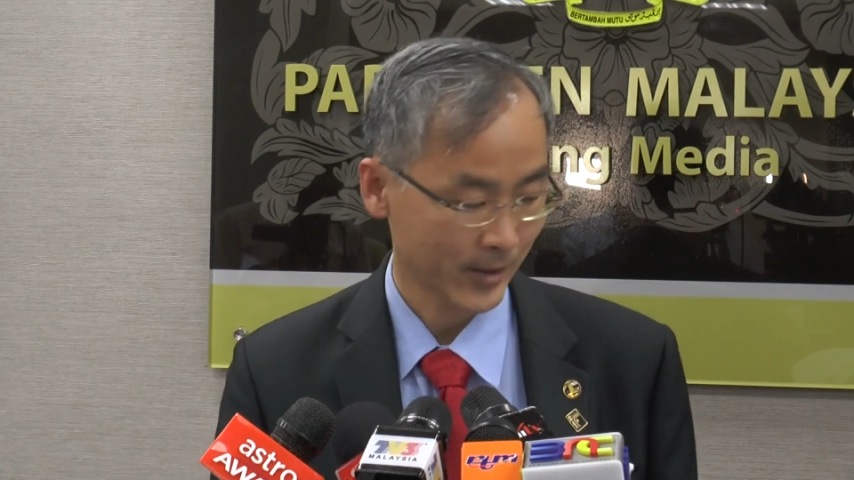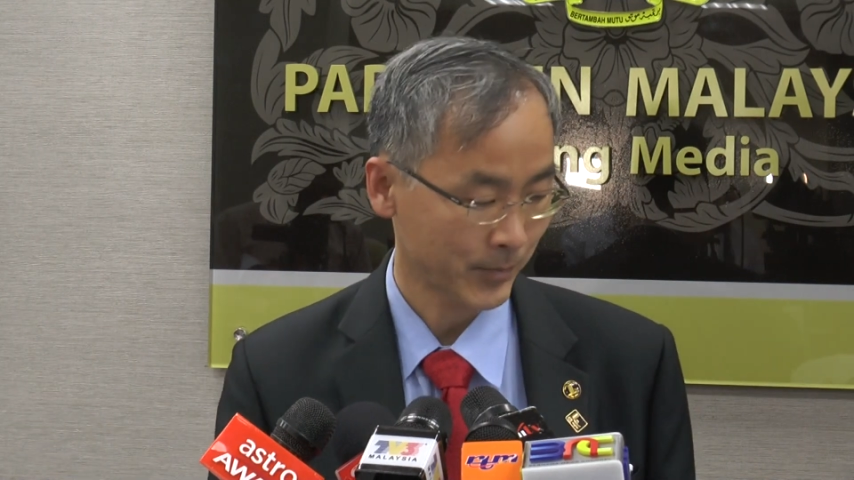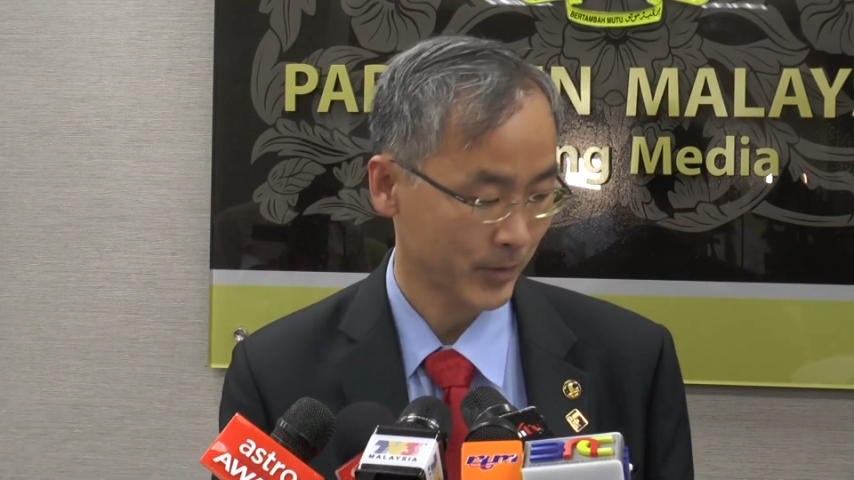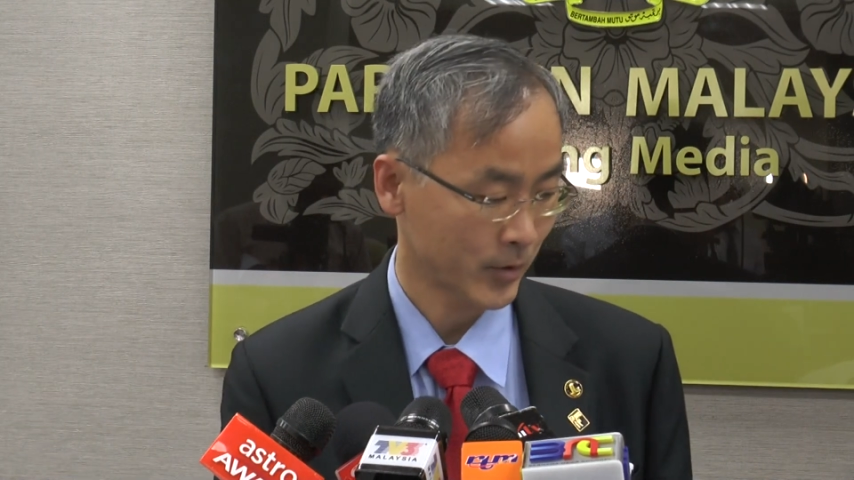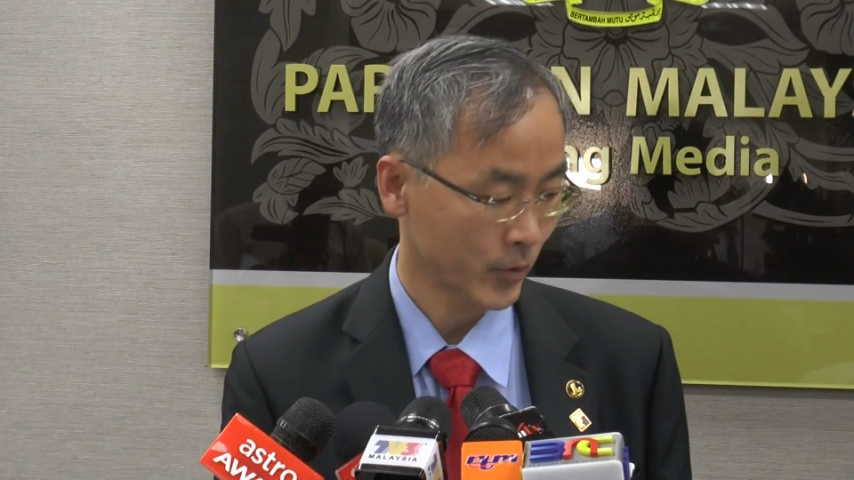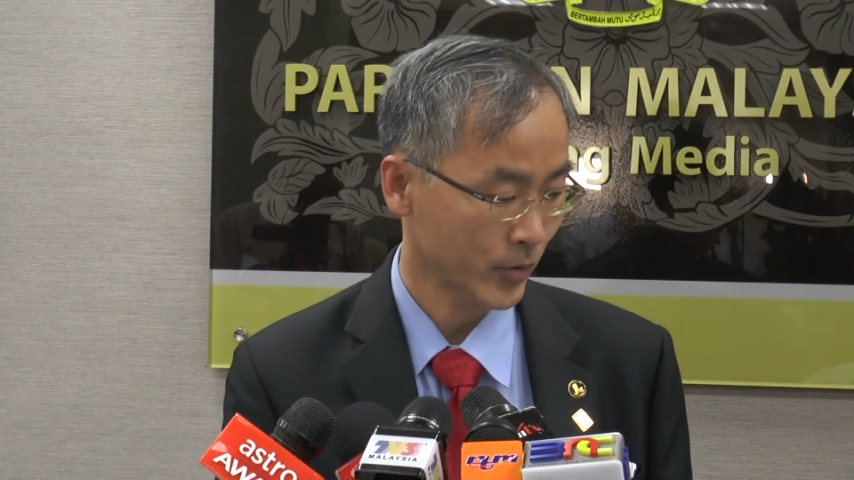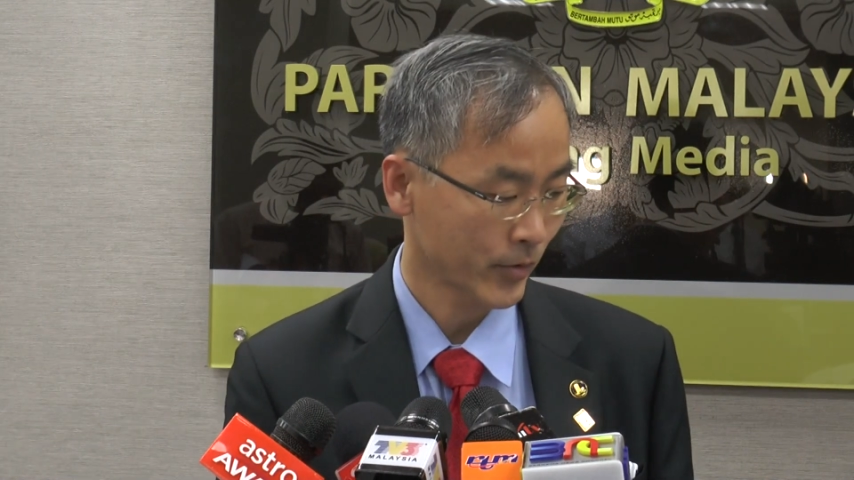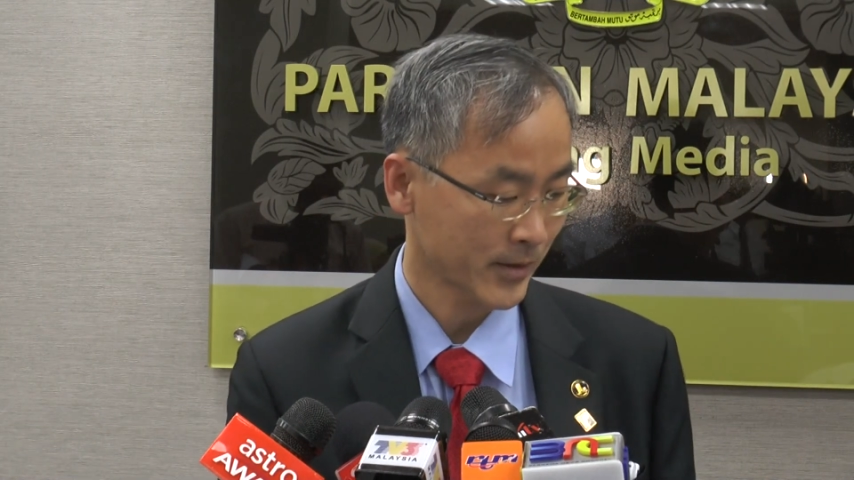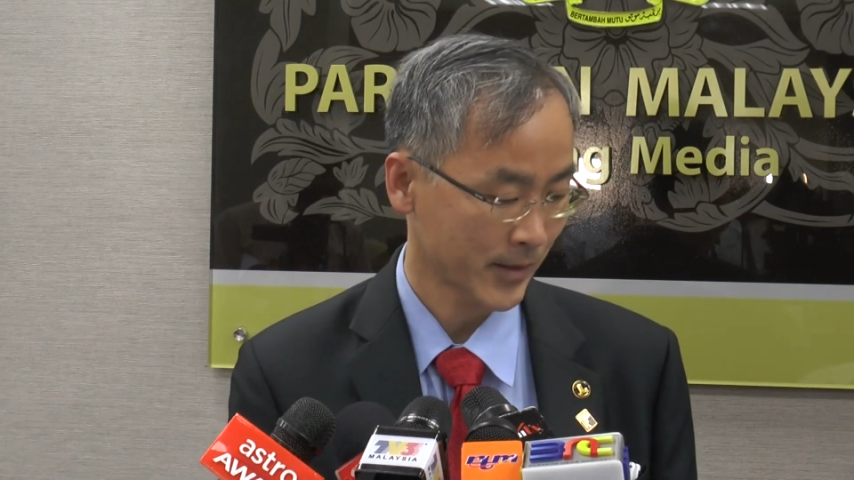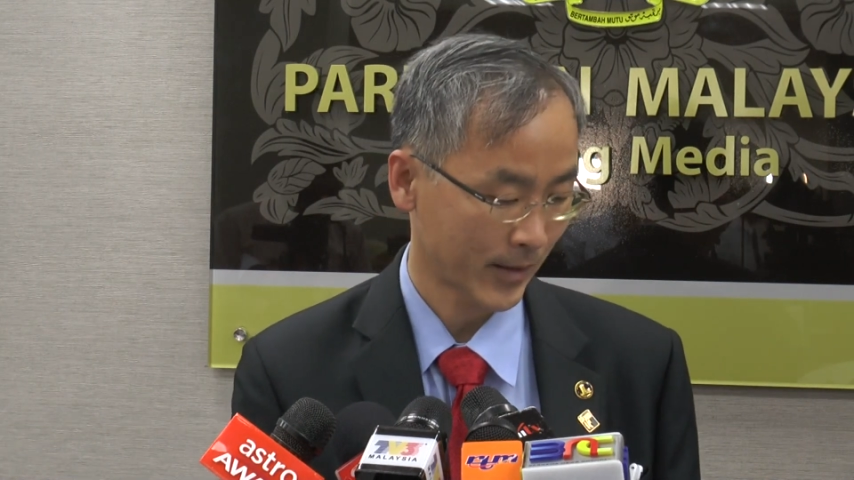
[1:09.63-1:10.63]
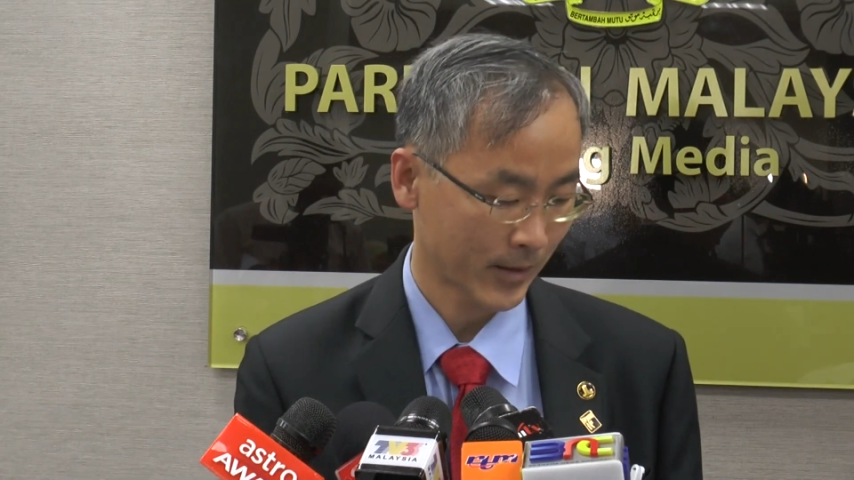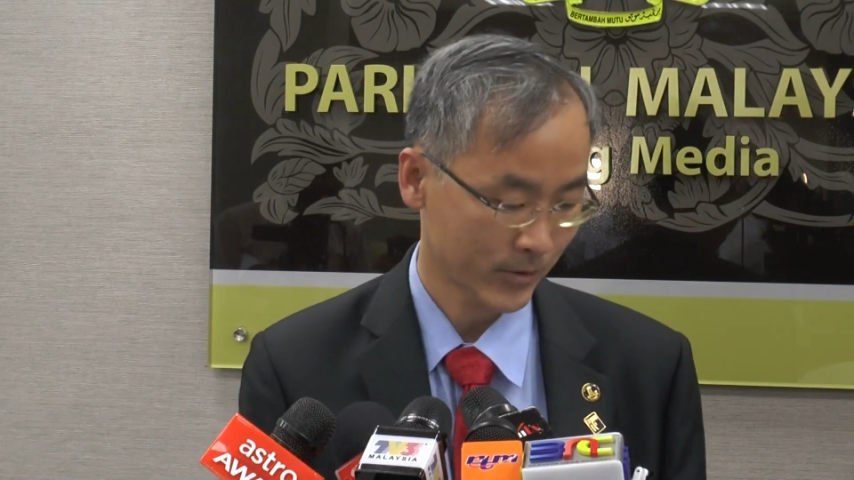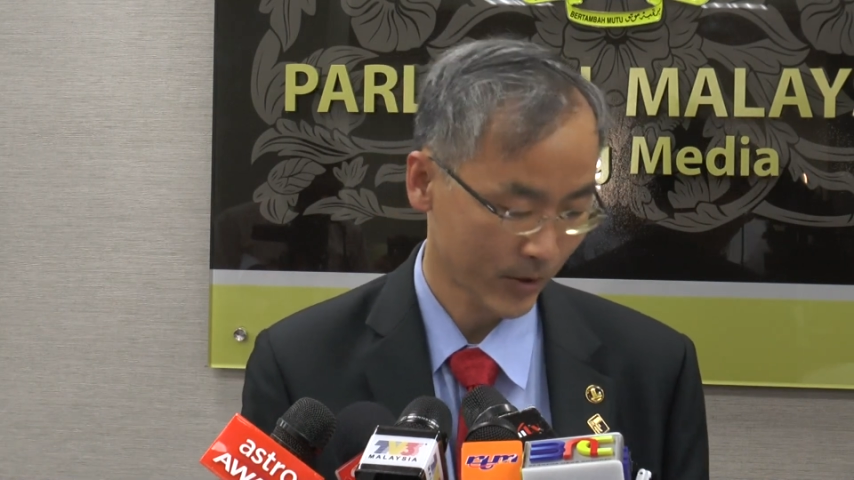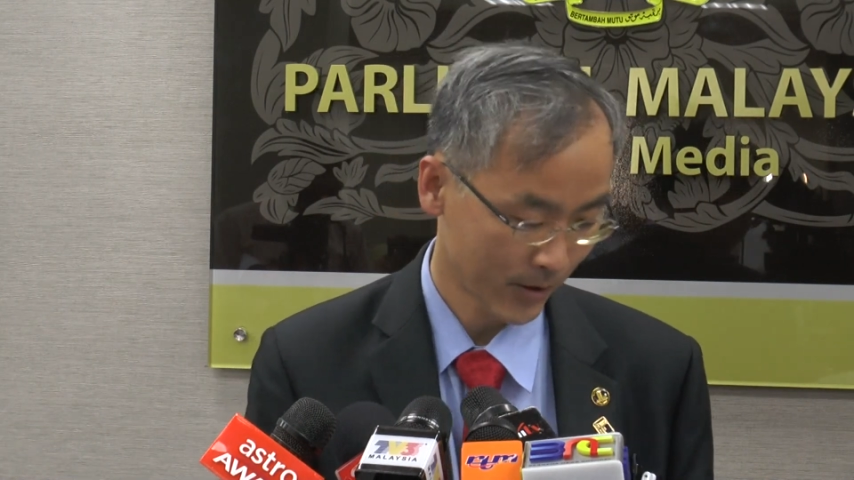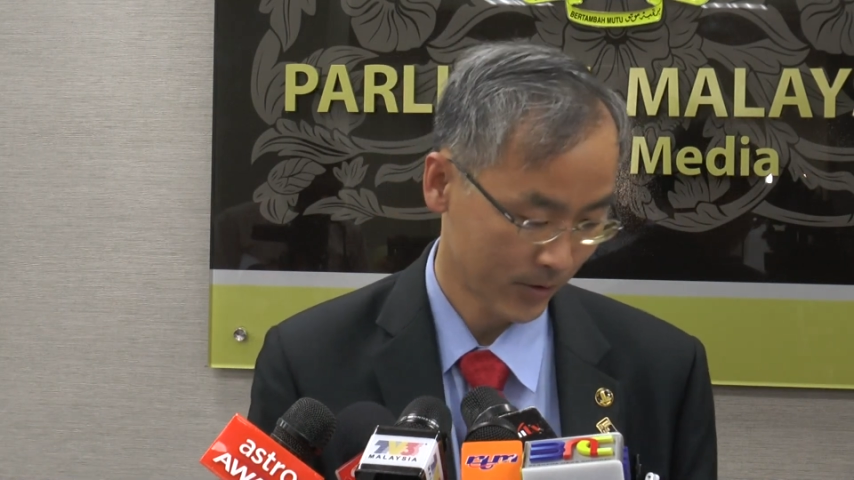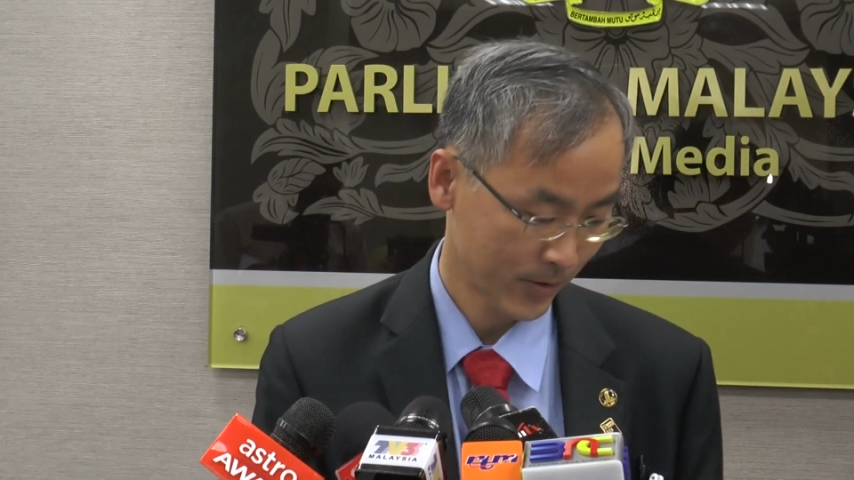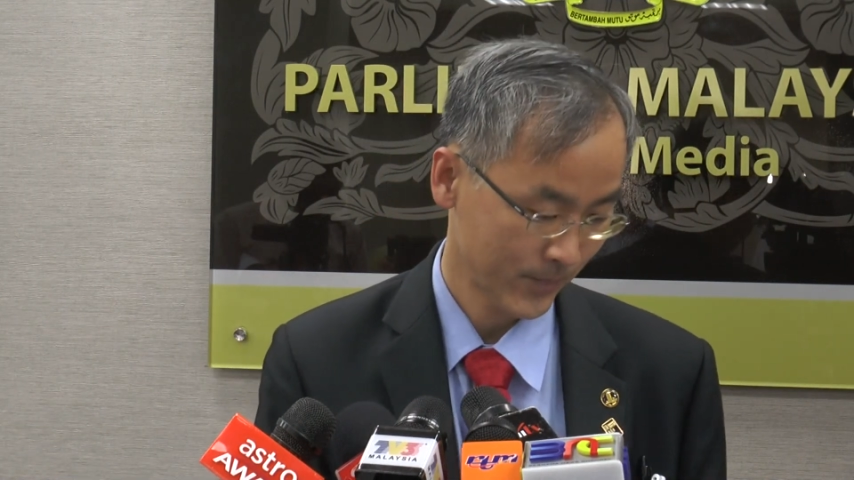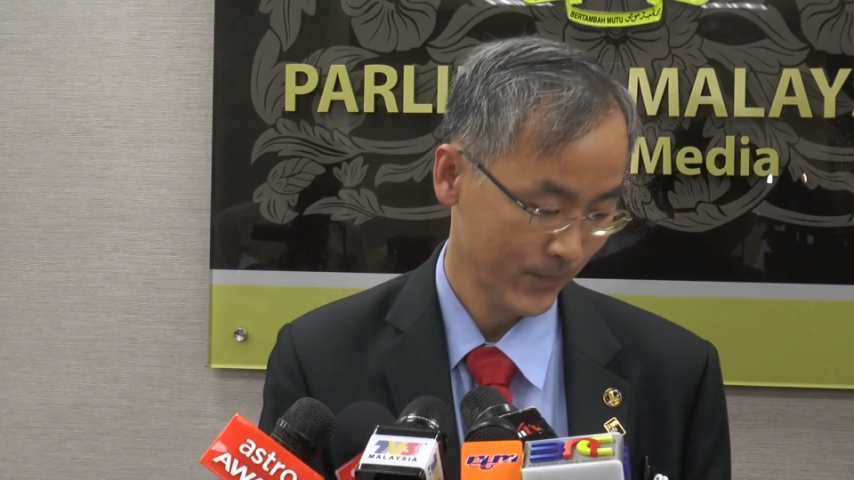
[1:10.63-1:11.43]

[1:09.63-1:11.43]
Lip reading: up the Dewan Rakyat exchange.